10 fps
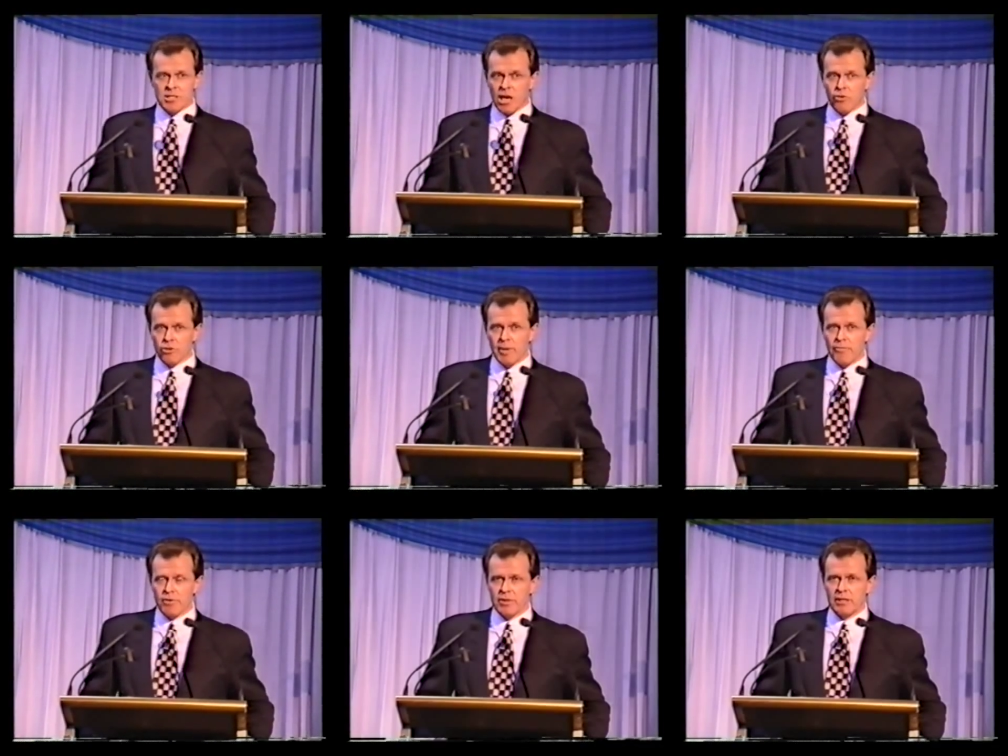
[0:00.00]
Told them
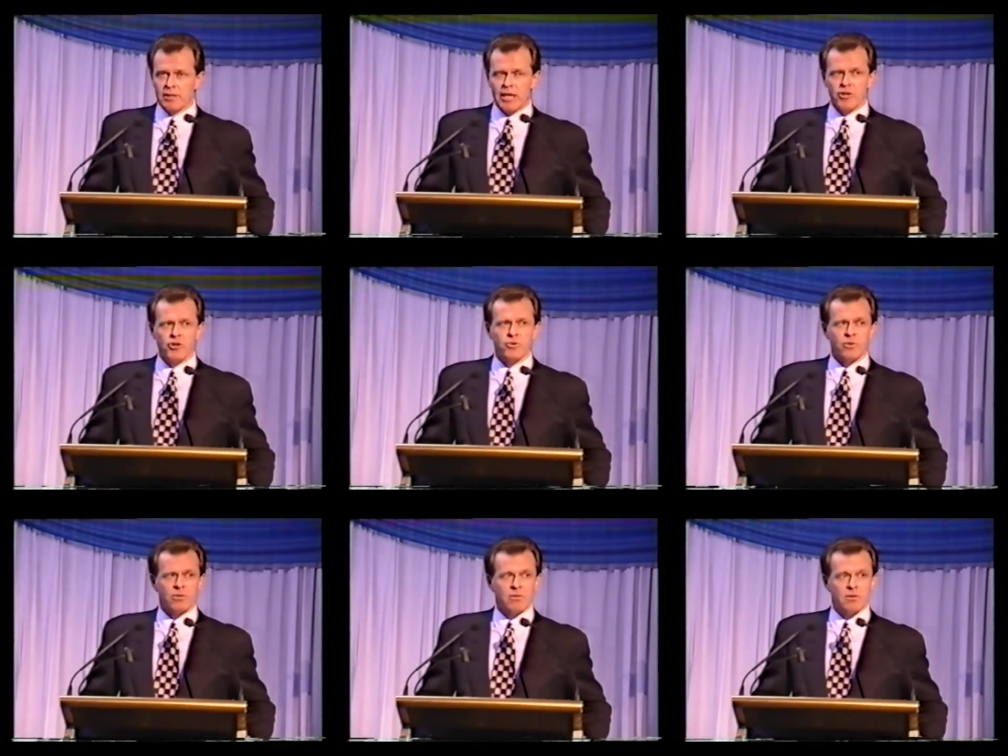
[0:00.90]
everything that they knew.
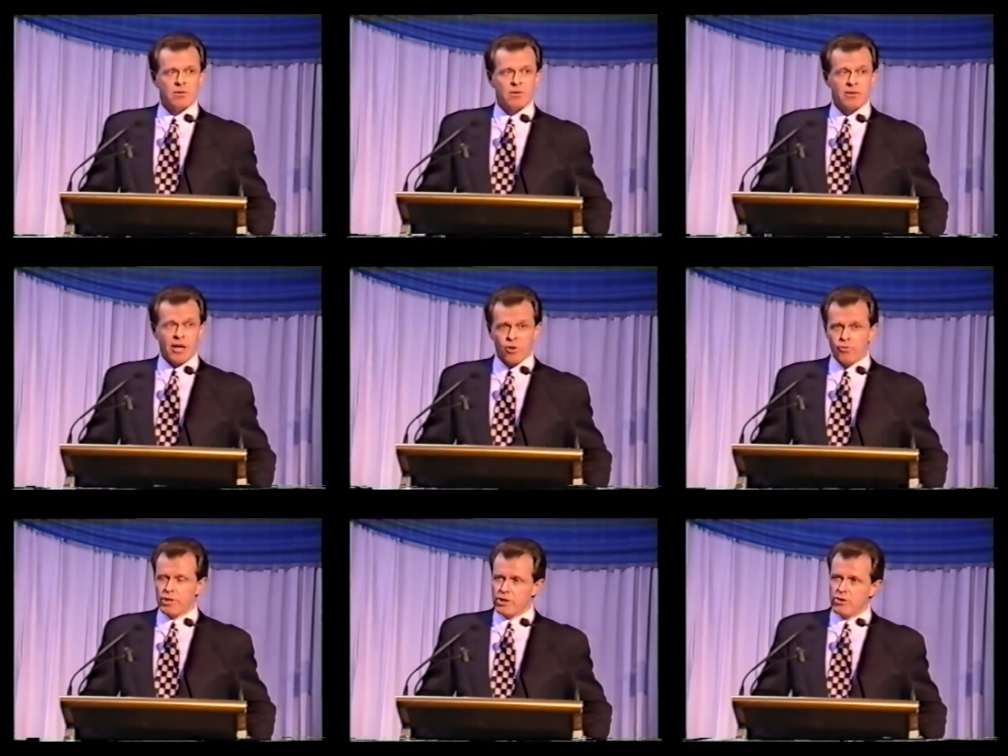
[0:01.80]
They
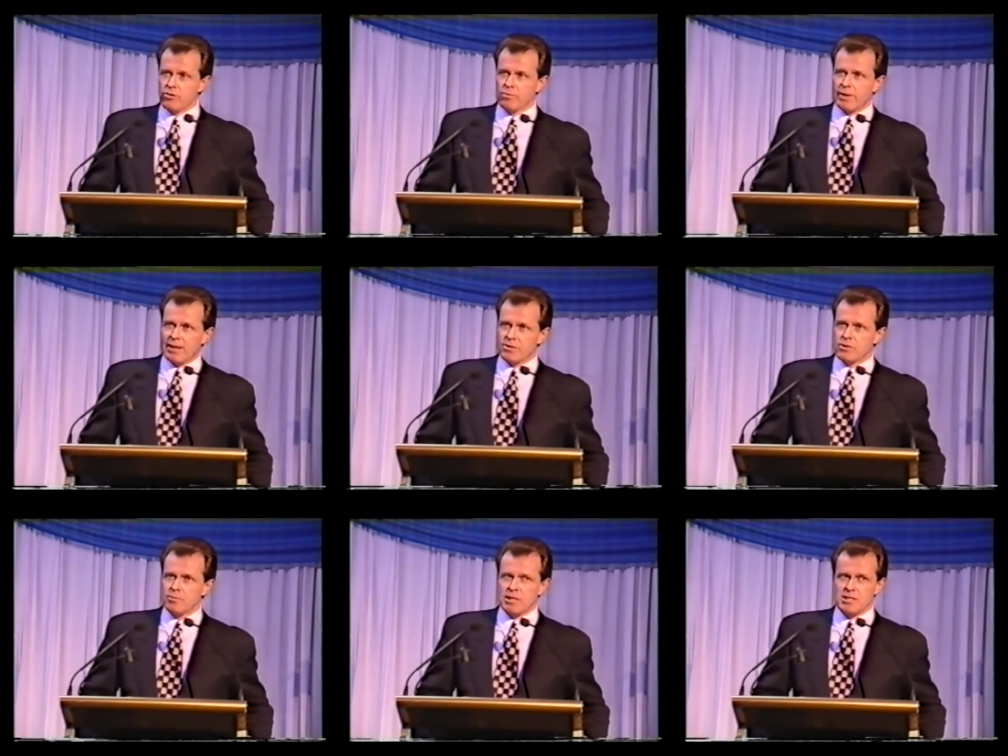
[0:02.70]
already knew that we had
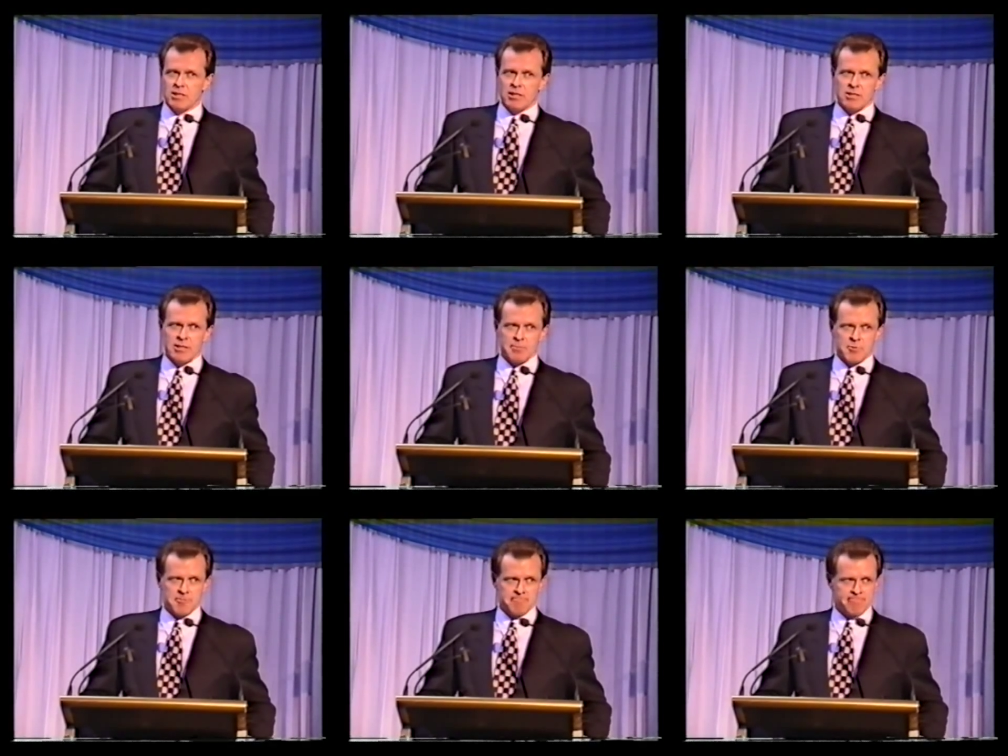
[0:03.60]
too many Sydney
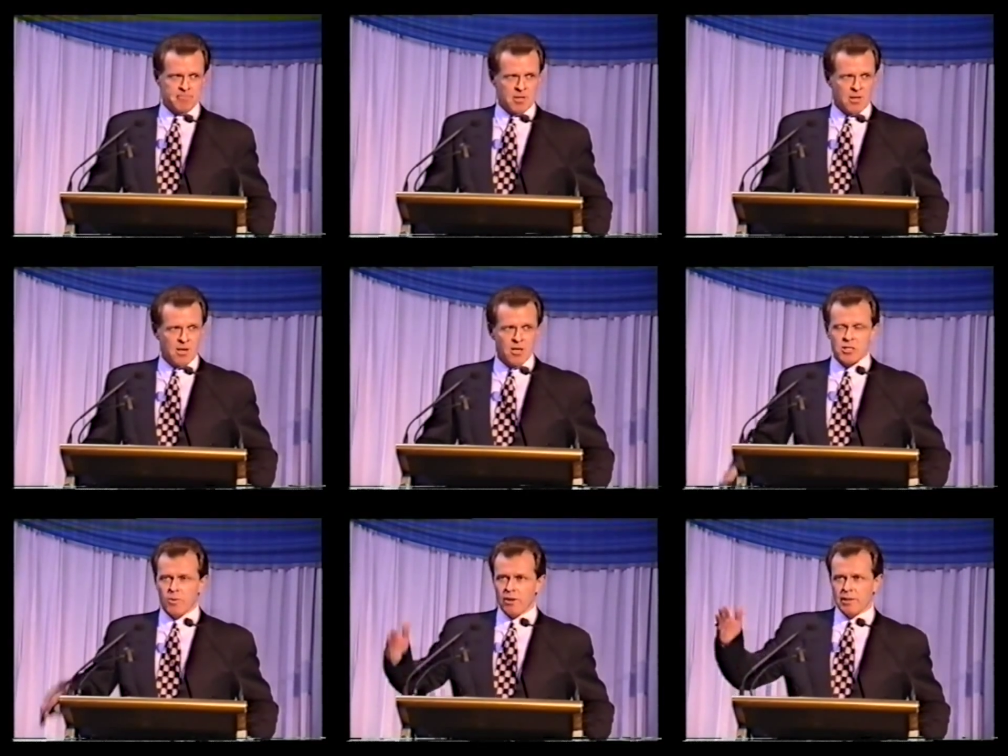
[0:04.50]
teams.
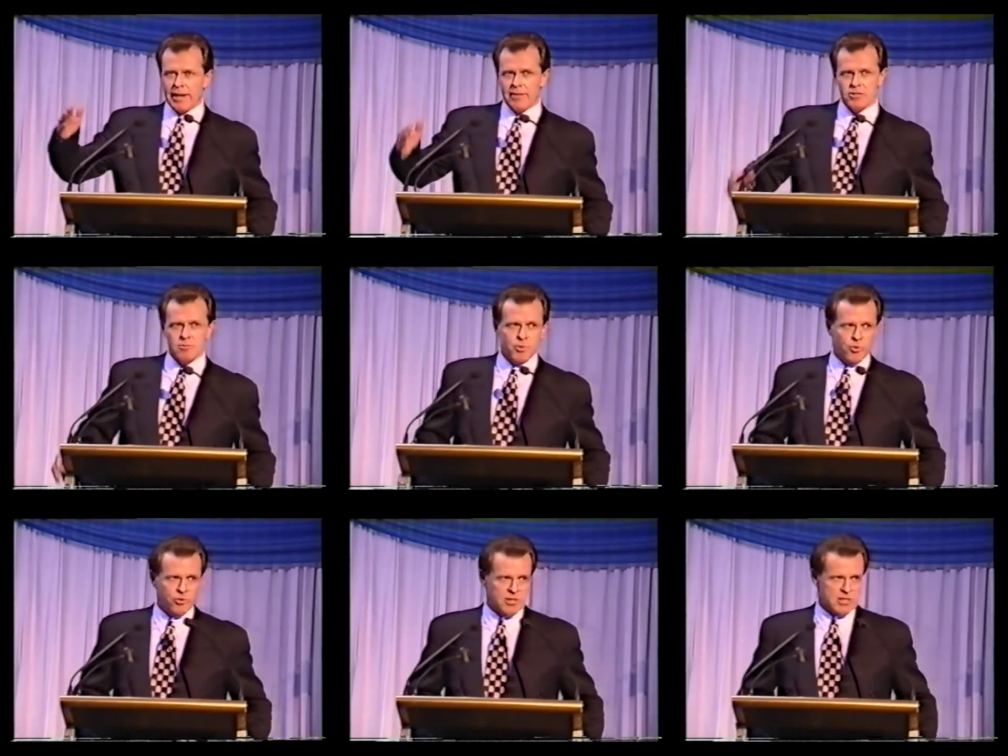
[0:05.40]
So, okay, there's a
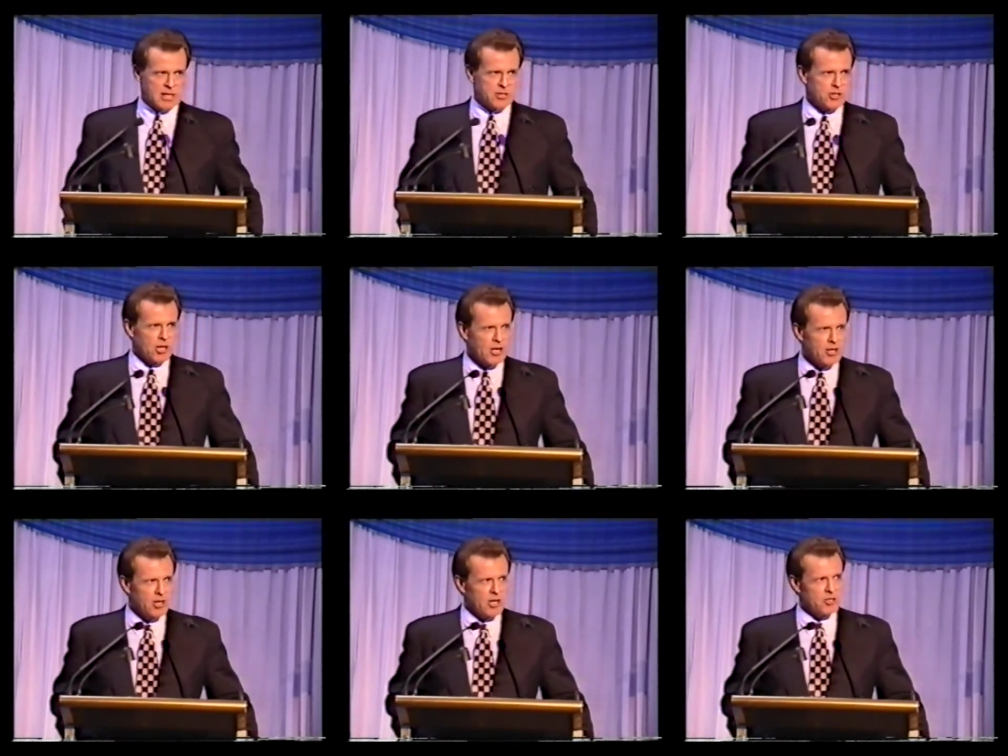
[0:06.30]
board that says in
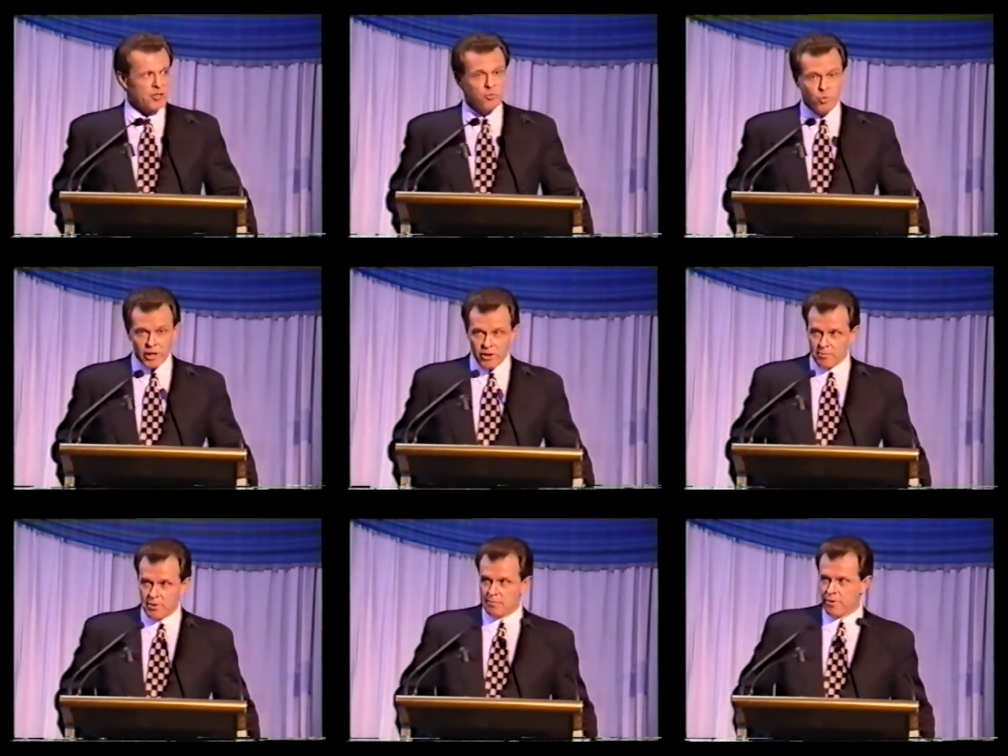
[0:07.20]
1992 we've got a
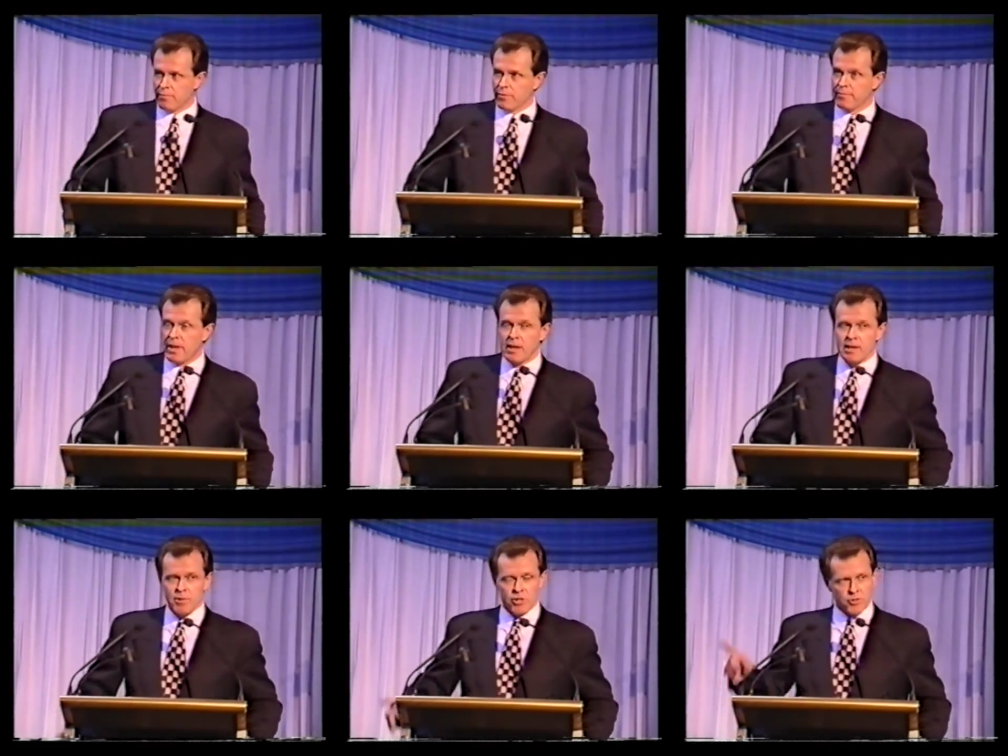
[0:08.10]
big problem
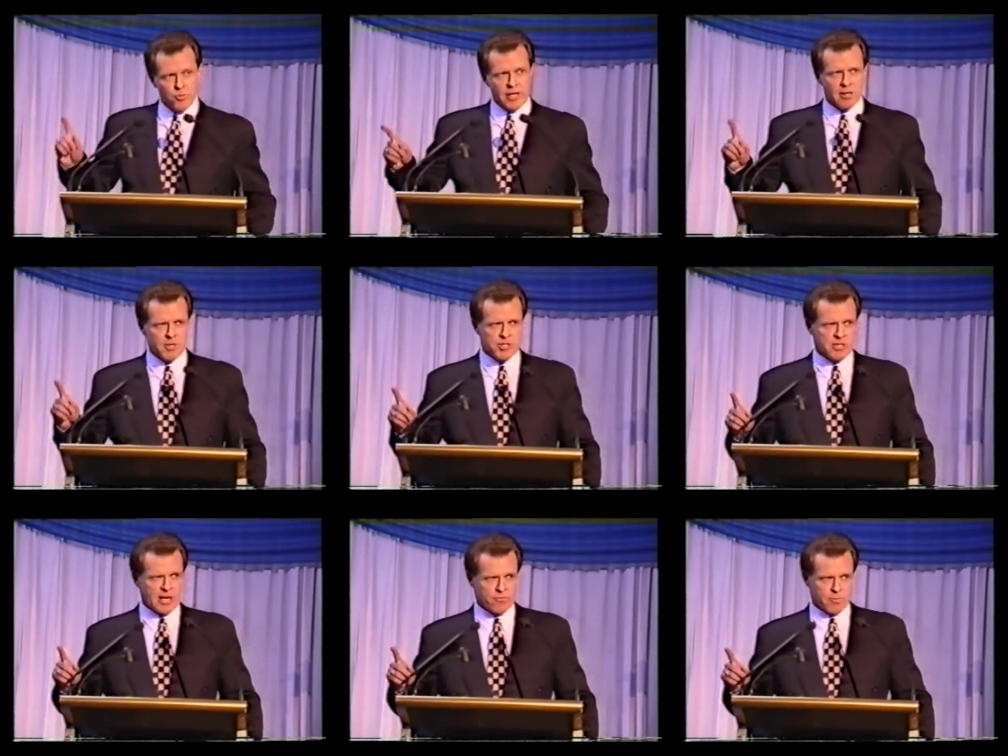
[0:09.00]
because we
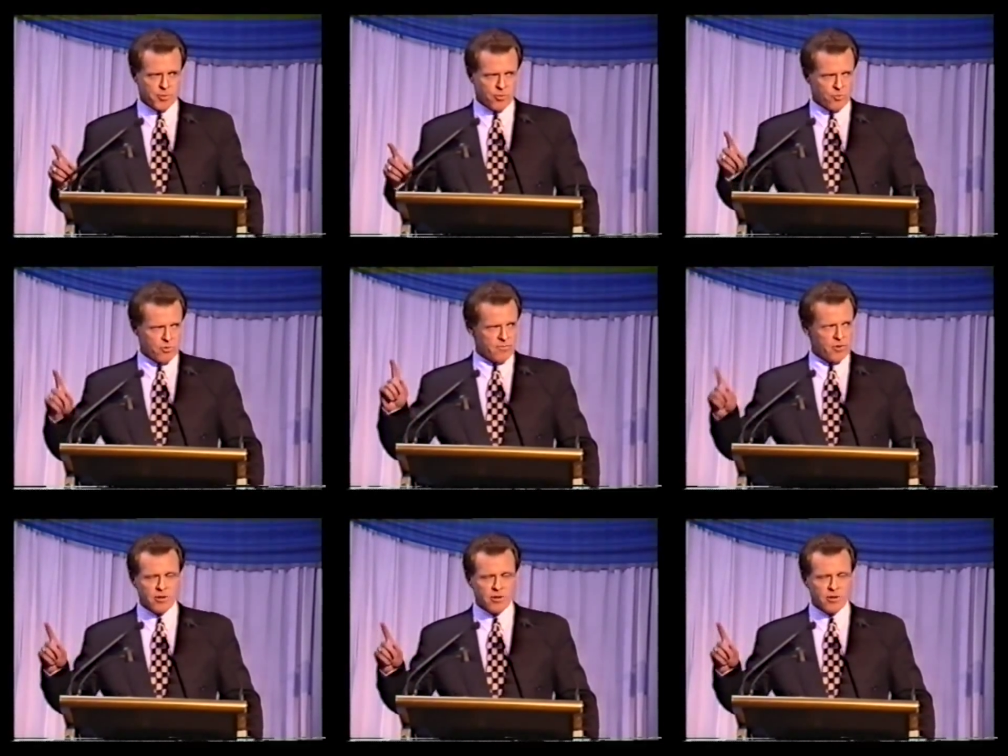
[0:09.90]
commissioned that report with a view